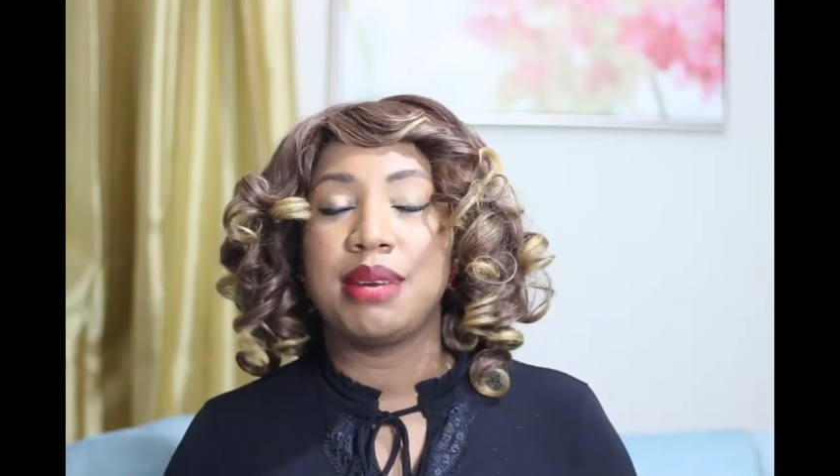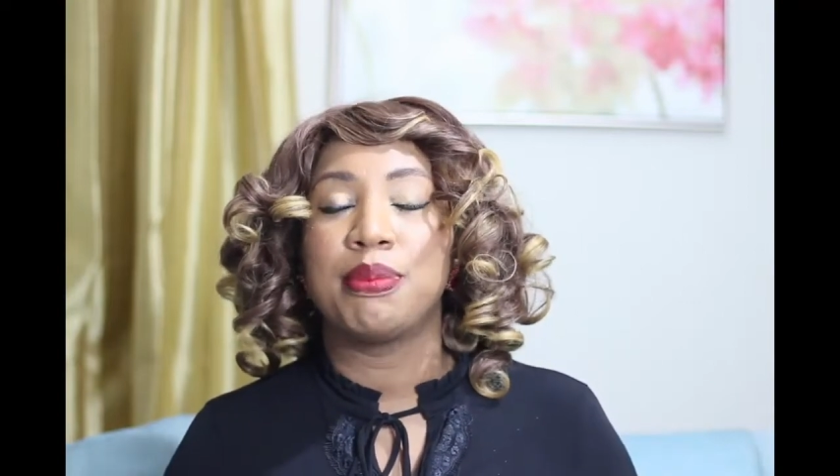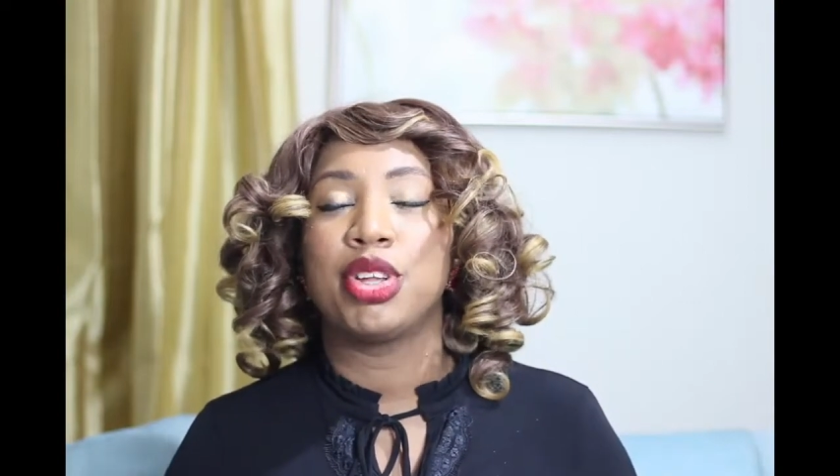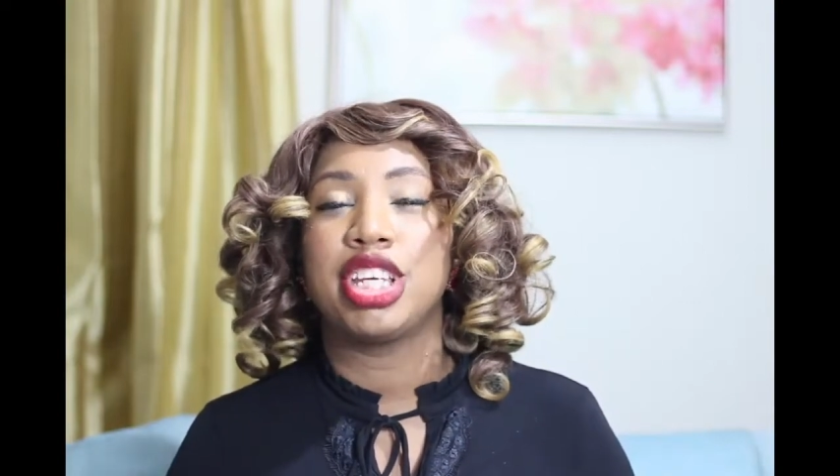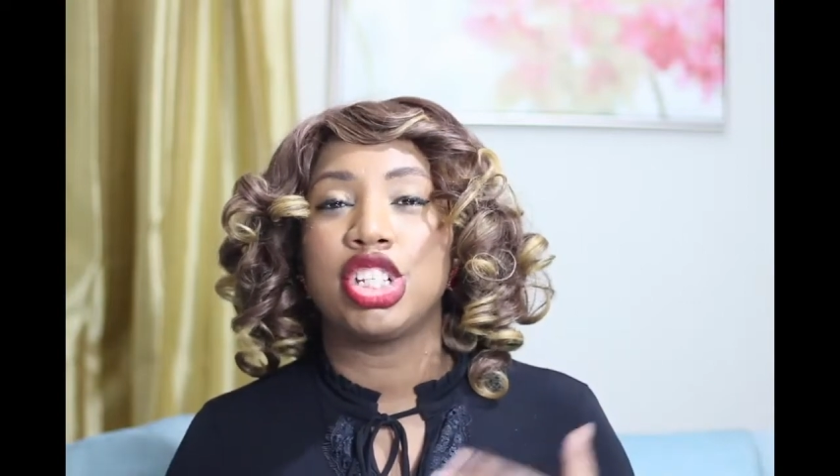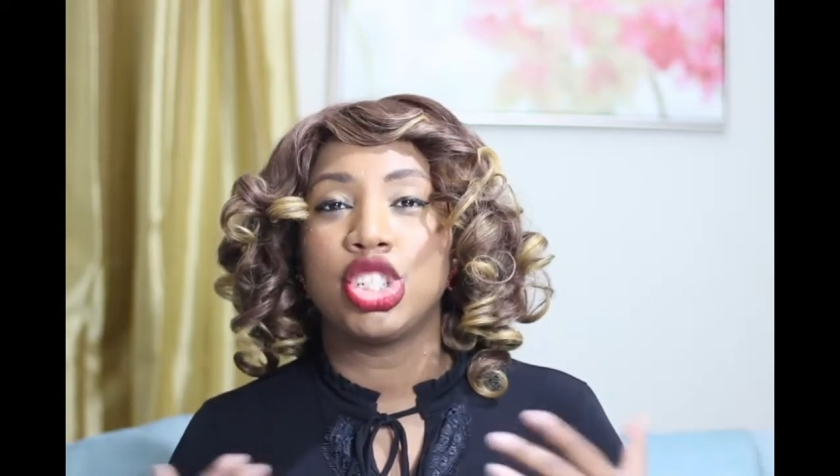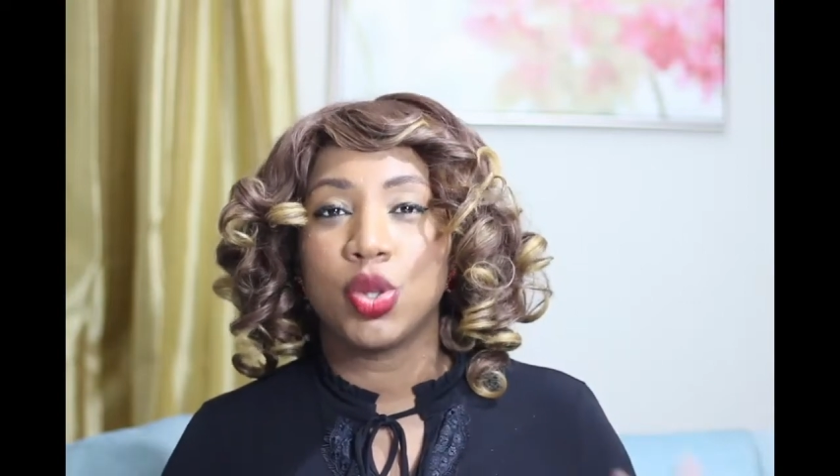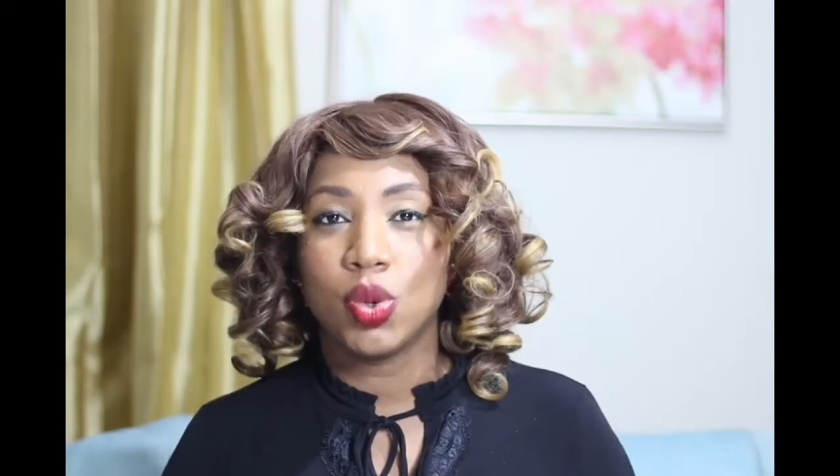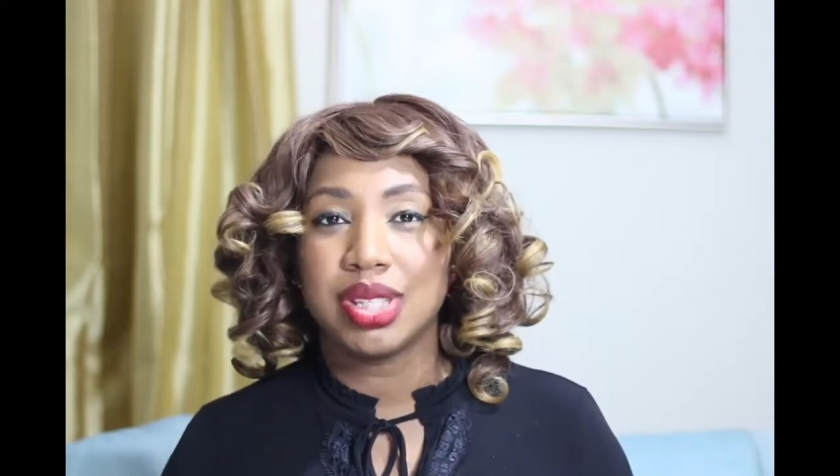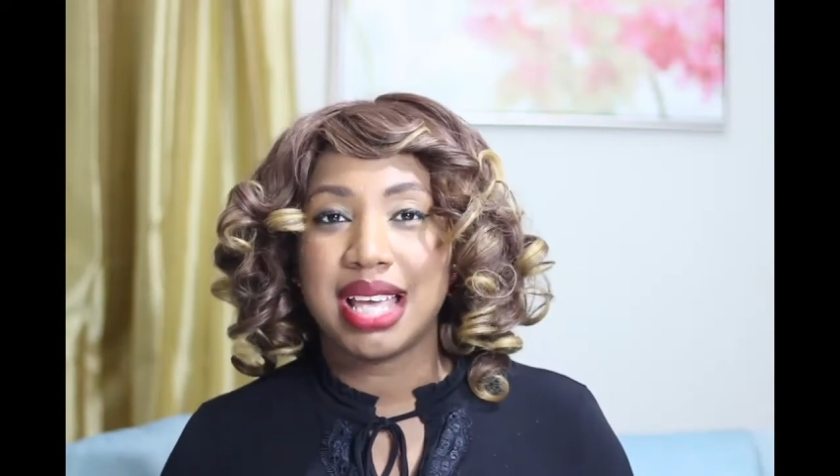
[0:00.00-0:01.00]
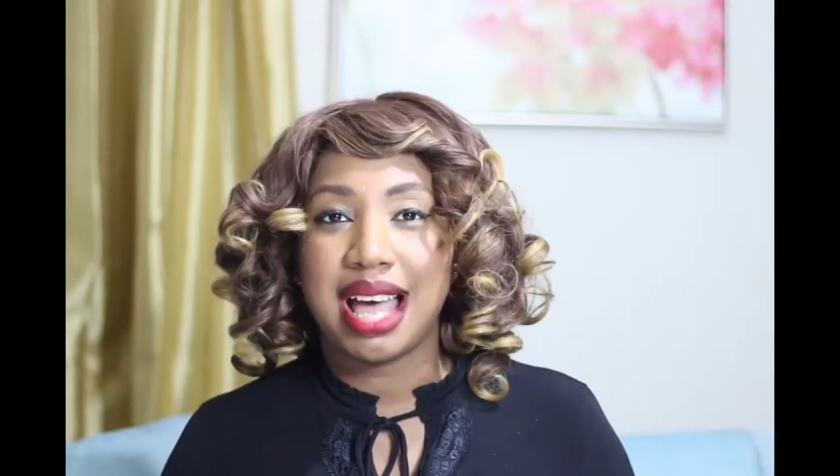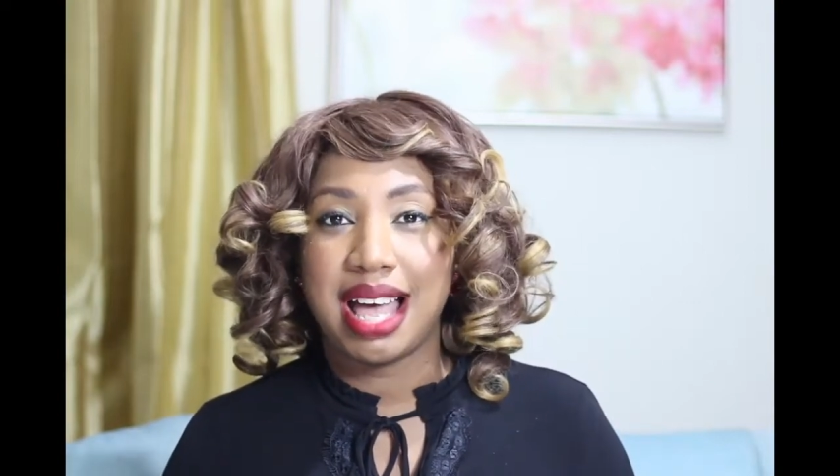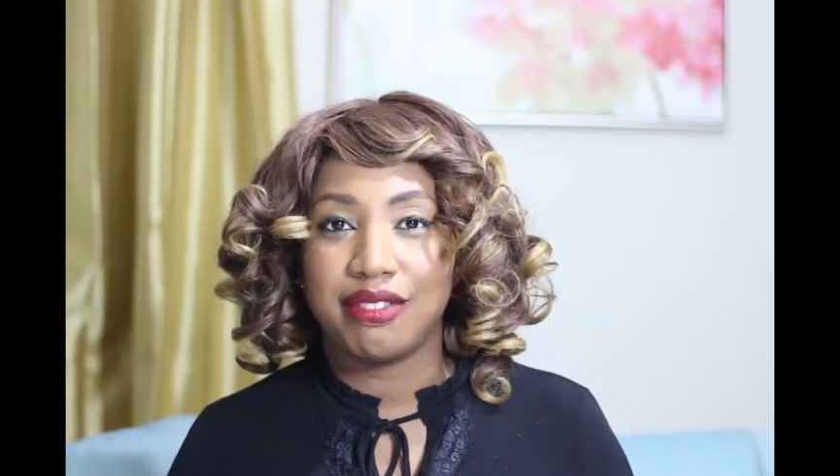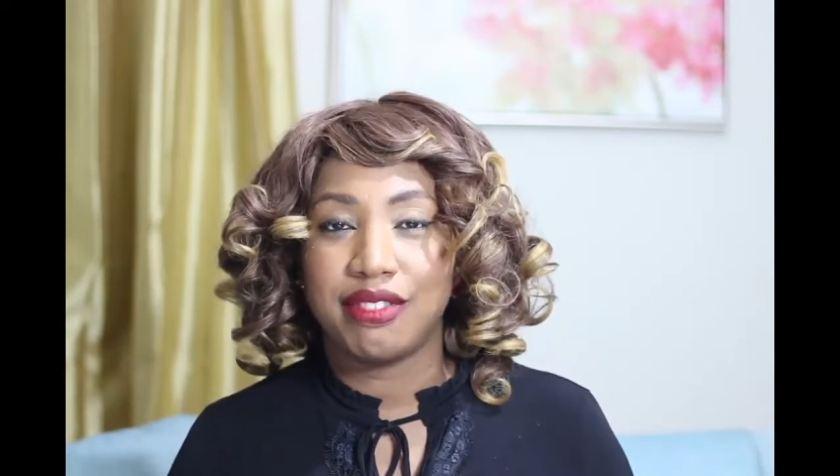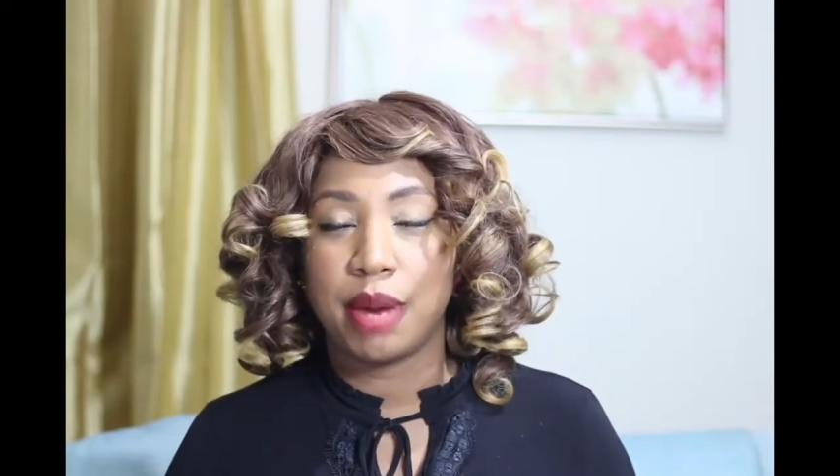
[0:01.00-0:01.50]
but they don't
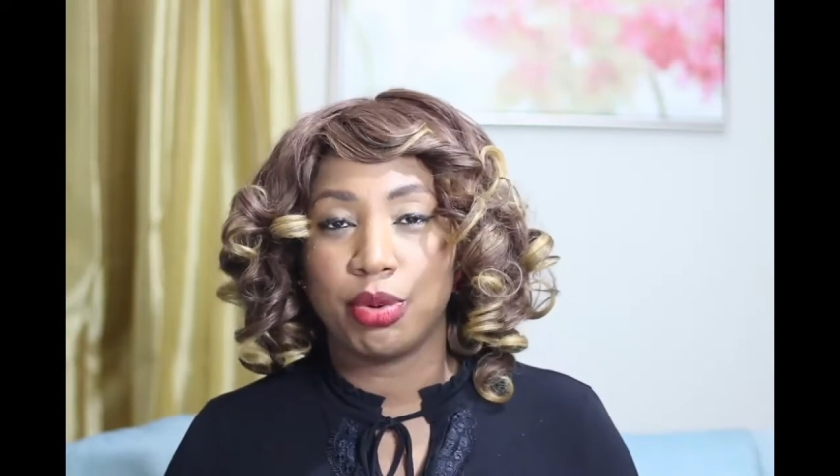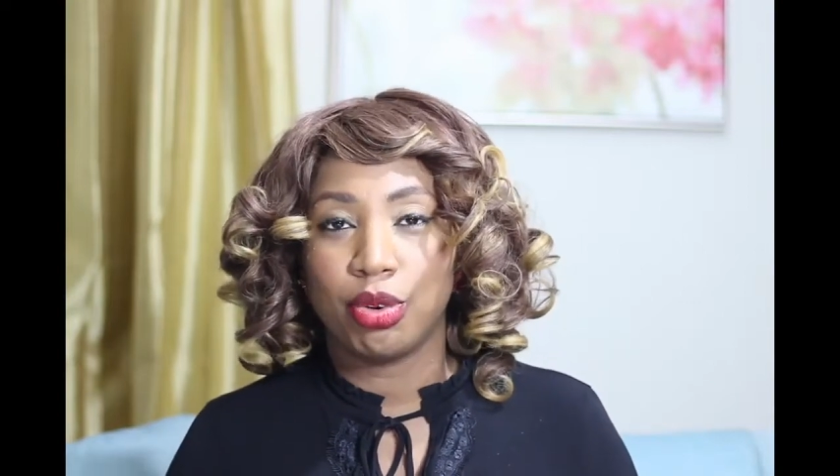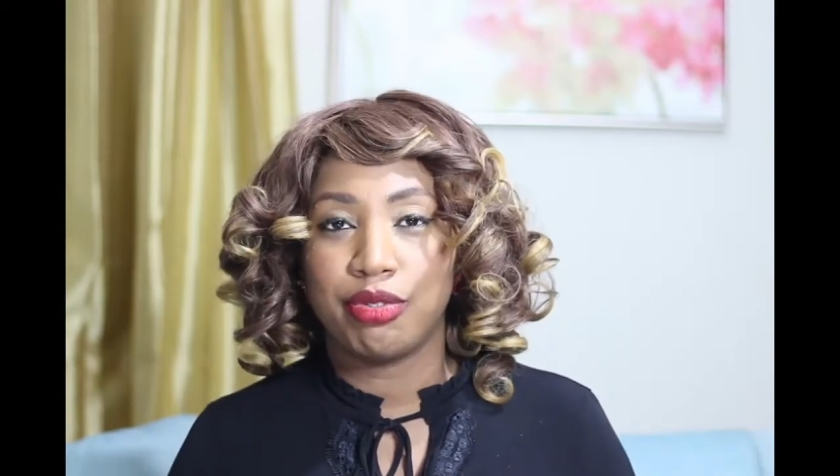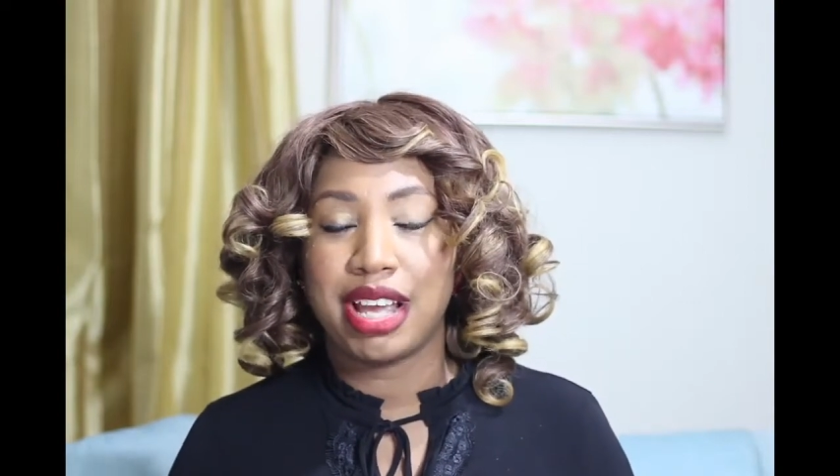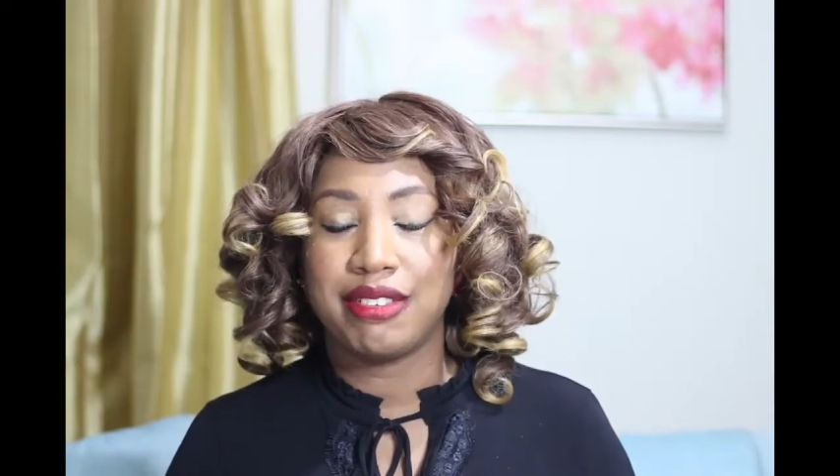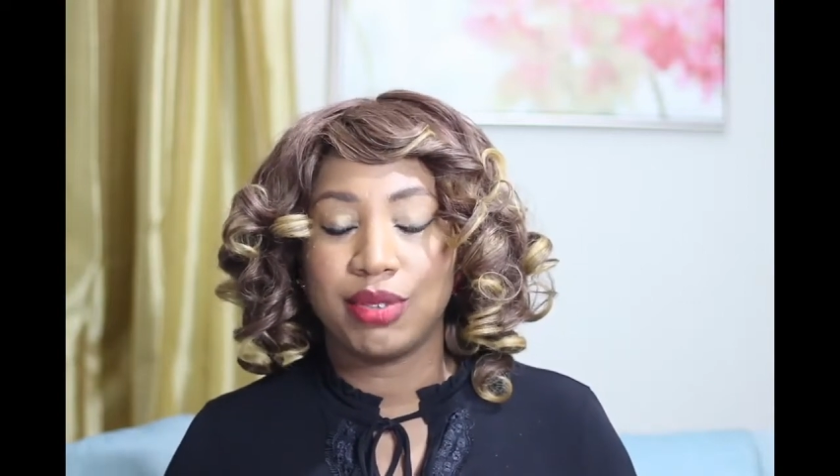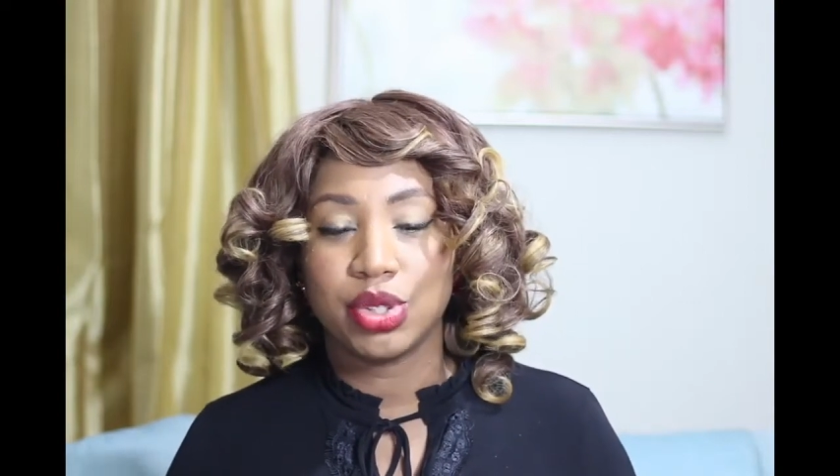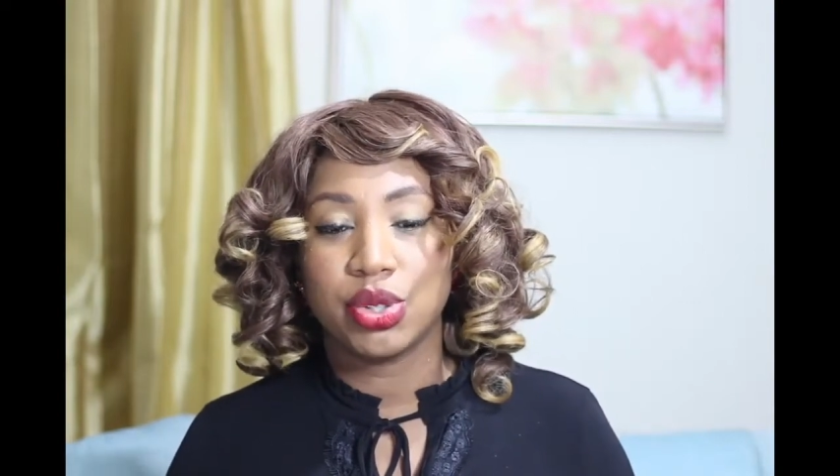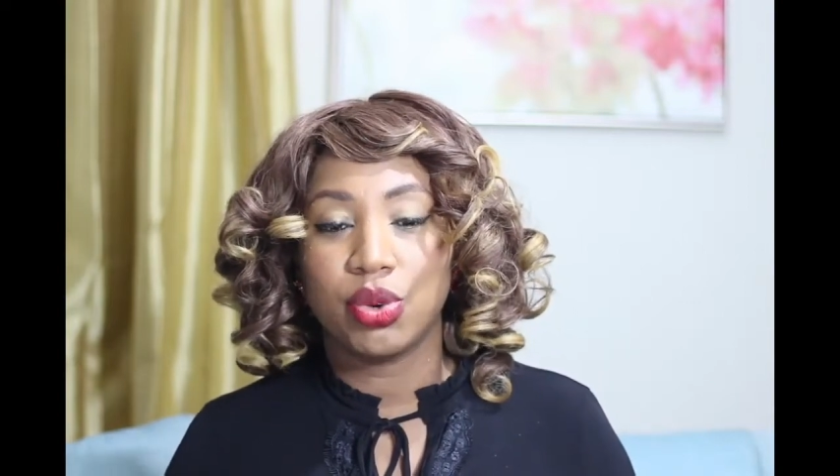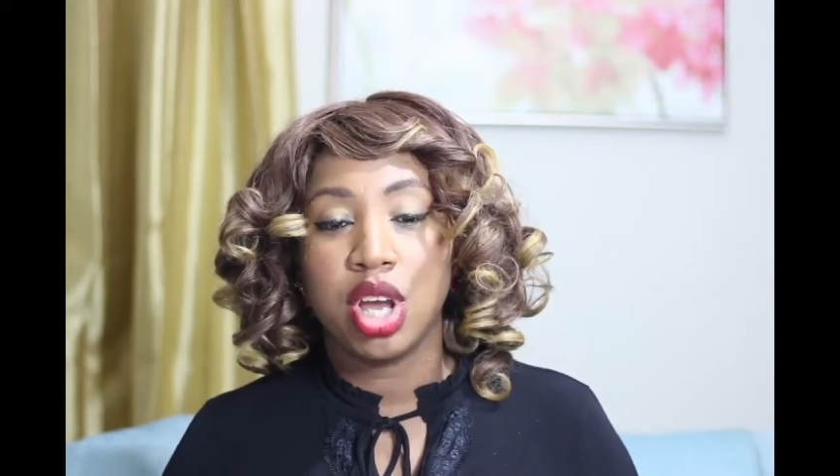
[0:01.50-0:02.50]
have a profile photo.